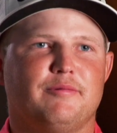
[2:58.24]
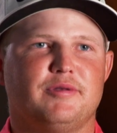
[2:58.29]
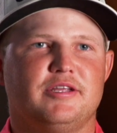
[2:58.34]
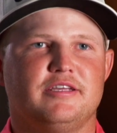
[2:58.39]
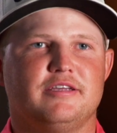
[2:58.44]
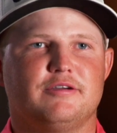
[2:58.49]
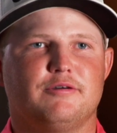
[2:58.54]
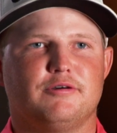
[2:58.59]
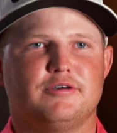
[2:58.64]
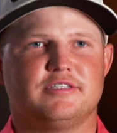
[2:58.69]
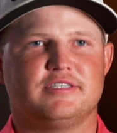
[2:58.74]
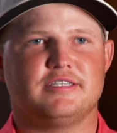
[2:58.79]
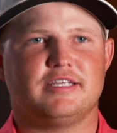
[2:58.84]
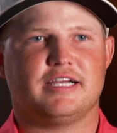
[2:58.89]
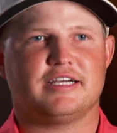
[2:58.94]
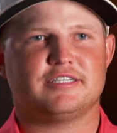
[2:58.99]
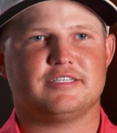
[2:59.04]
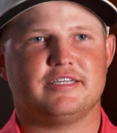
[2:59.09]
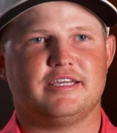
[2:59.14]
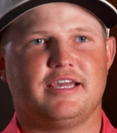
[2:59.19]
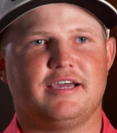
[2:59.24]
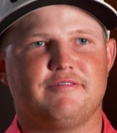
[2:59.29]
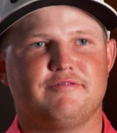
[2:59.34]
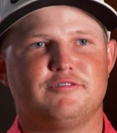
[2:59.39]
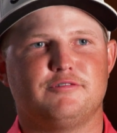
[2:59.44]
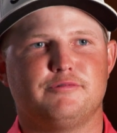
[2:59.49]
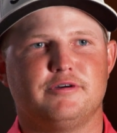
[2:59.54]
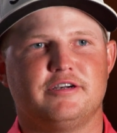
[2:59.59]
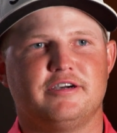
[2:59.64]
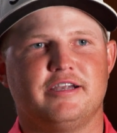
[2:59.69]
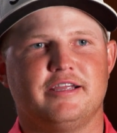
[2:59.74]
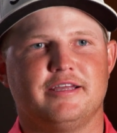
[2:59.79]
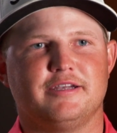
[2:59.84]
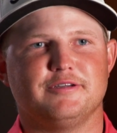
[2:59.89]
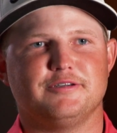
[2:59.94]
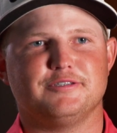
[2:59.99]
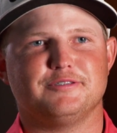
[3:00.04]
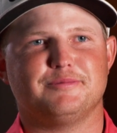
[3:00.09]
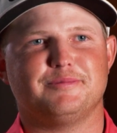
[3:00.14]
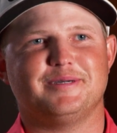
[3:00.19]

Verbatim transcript: many courses actually have Twitter handles,